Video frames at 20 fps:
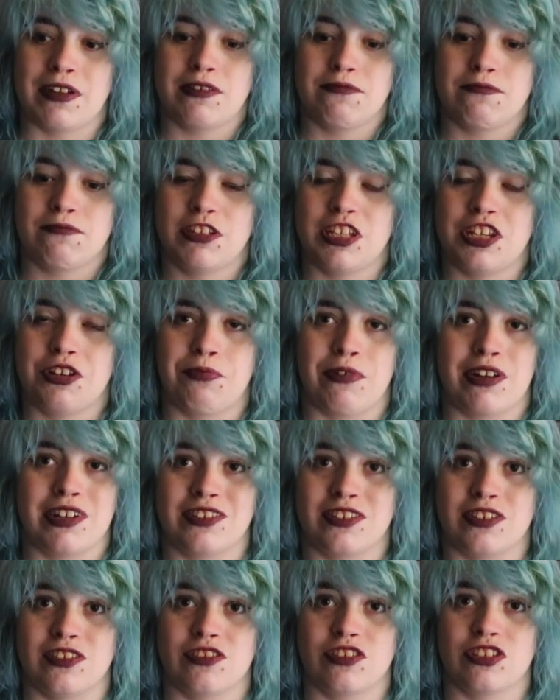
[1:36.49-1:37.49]

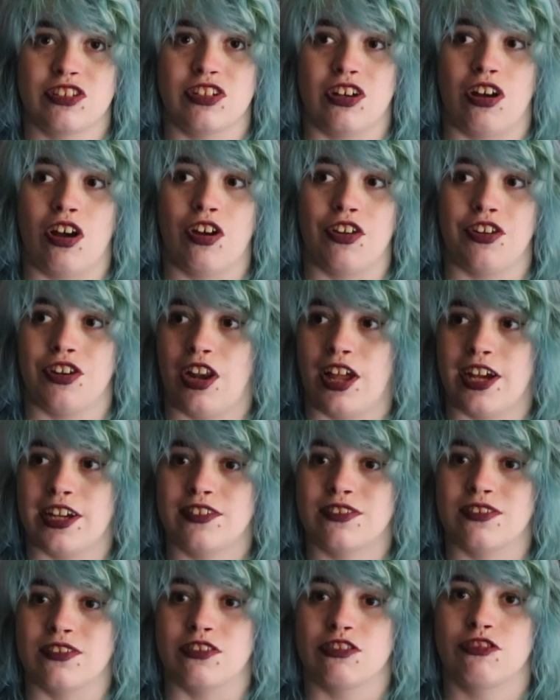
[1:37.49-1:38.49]
antidepressants aren't
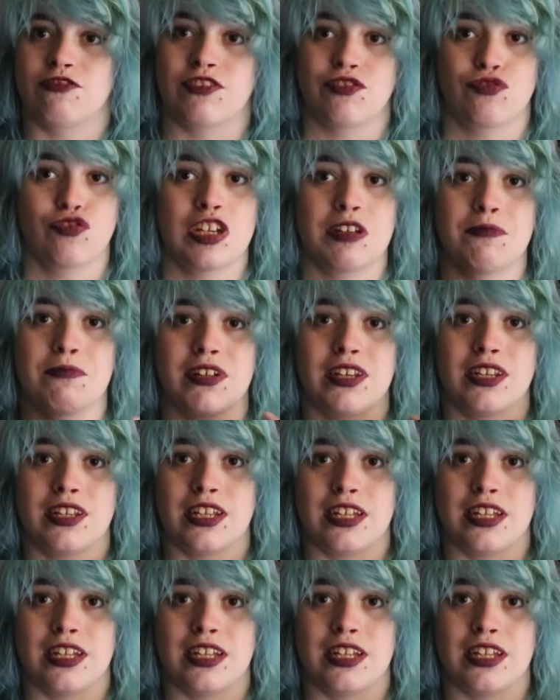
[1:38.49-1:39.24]
licensed for treatment